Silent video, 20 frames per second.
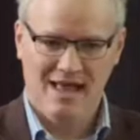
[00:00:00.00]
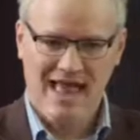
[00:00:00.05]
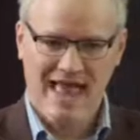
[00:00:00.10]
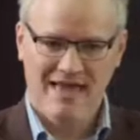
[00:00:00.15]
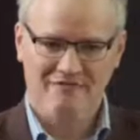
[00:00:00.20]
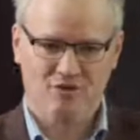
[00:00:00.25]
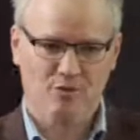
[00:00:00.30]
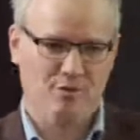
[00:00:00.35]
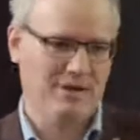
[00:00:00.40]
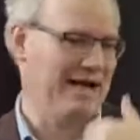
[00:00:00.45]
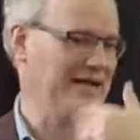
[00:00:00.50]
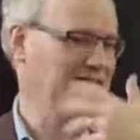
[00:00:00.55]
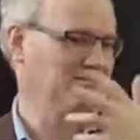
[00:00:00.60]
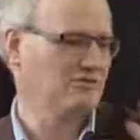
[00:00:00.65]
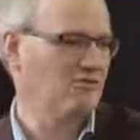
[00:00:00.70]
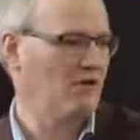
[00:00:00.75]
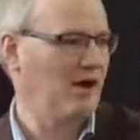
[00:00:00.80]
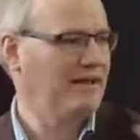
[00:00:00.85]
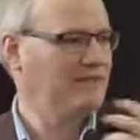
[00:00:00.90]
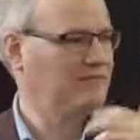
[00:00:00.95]
Everyone has
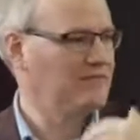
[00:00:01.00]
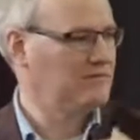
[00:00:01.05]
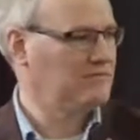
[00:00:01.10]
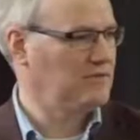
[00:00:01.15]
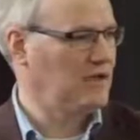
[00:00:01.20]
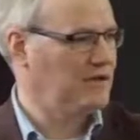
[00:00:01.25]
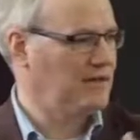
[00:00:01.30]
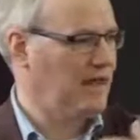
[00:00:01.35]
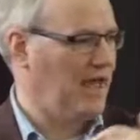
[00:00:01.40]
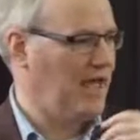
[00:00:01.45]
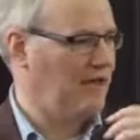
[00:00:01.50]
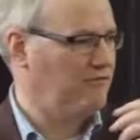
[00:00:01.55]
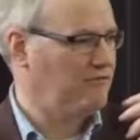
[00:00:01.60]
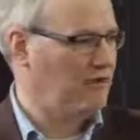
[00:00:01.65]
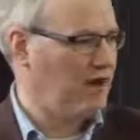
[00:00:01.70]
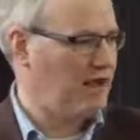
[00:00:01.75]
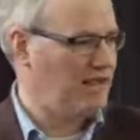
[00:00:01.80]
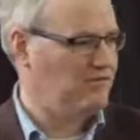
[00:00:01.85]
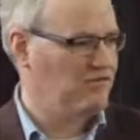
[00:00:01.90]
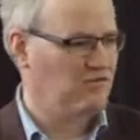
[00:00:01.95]
a right to a day of
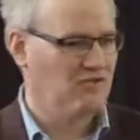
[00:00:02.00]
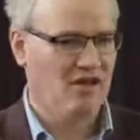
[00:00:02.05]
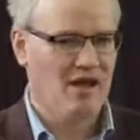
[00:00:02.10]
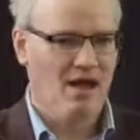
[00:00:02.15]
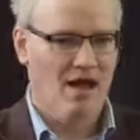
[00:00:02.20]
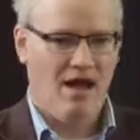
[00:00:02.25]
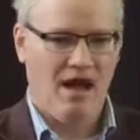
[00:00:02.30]
rest.